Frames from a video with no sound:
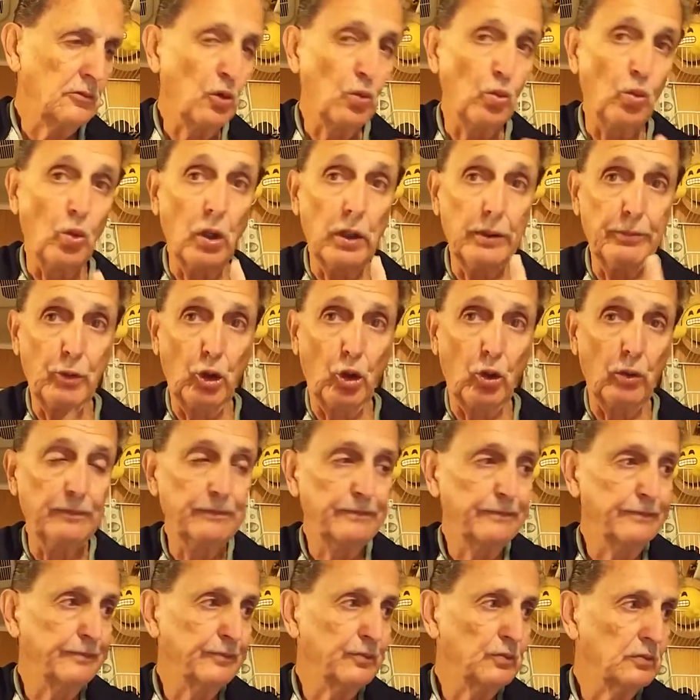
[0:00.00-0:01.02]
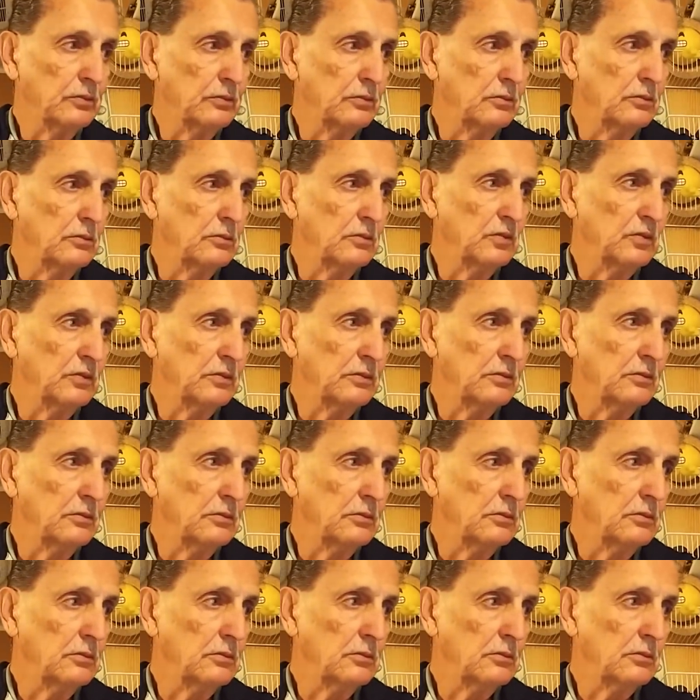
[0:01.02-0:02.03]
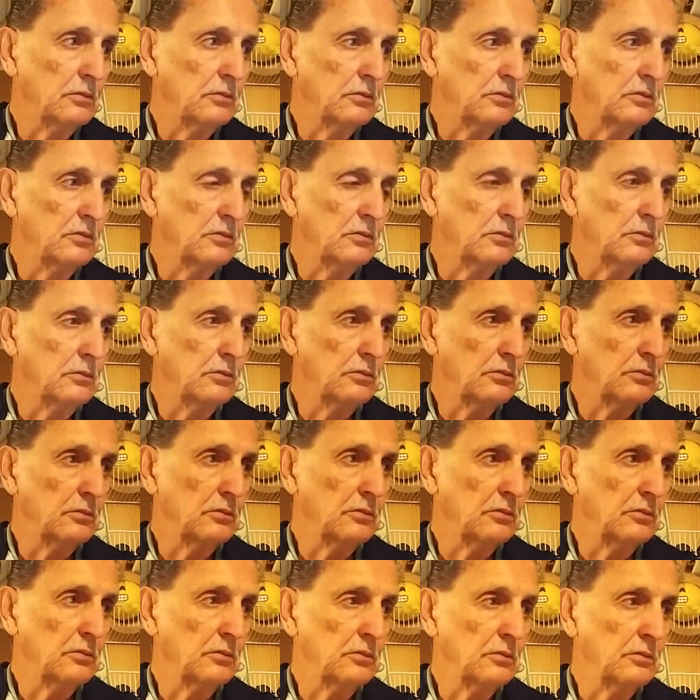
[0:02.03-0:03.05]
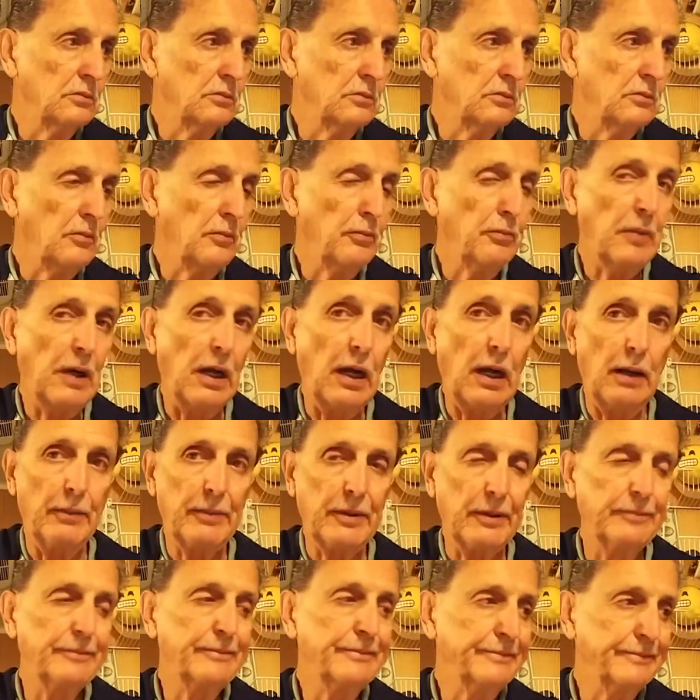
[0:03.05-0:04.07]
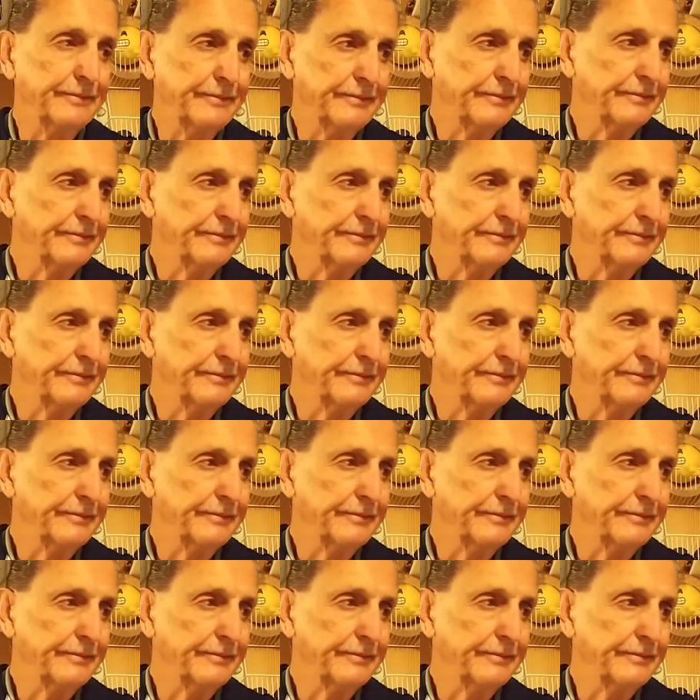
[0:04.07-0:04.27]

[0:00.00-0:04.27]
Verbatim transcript: One more. What is a balloon's least favorite kind of music? Pop.